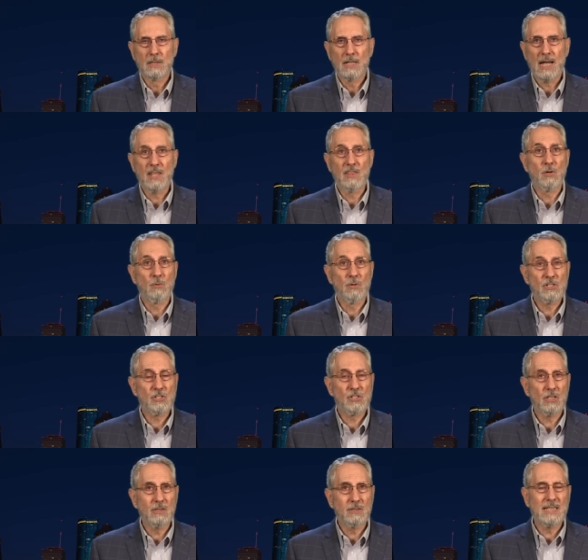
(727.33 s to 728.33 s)
and the
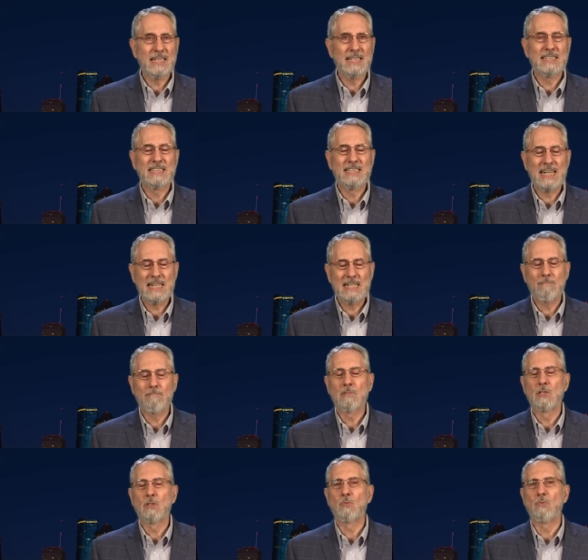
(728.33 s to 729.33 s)
resulting deep
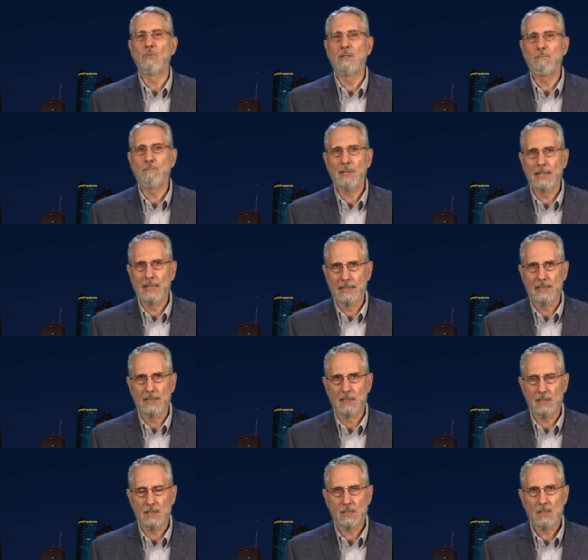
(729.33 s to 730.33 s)

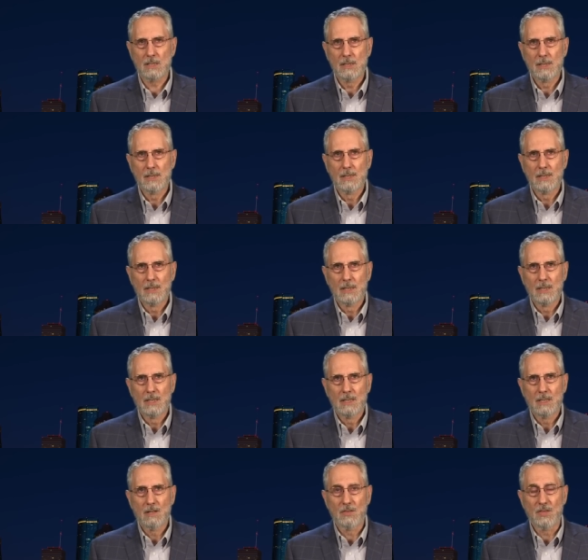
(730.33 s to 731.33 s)
repentance,
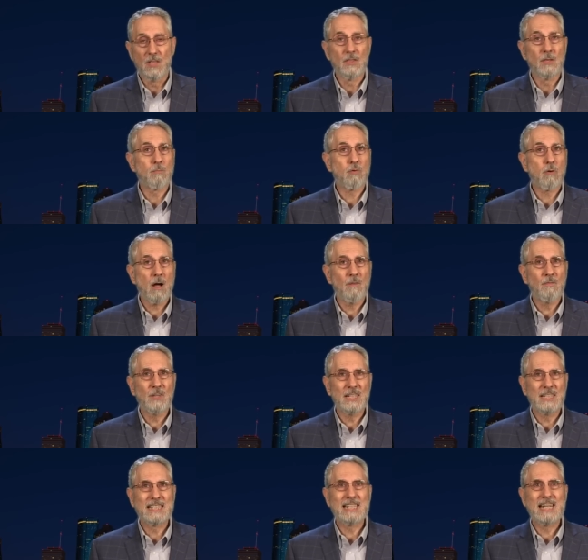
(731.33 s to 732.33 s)
then the
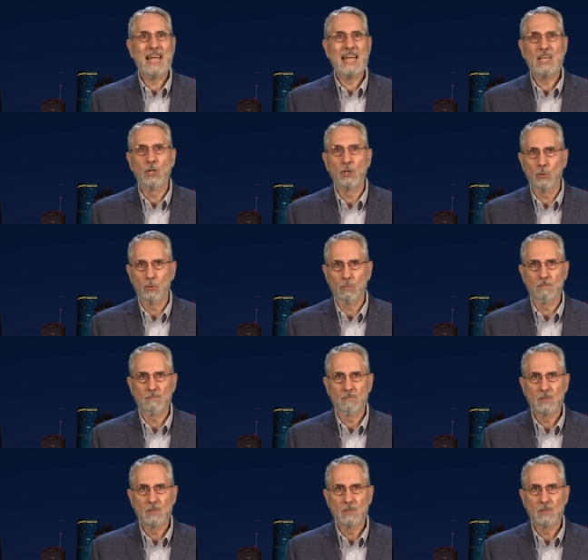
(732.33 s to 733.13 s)
prophet Nahum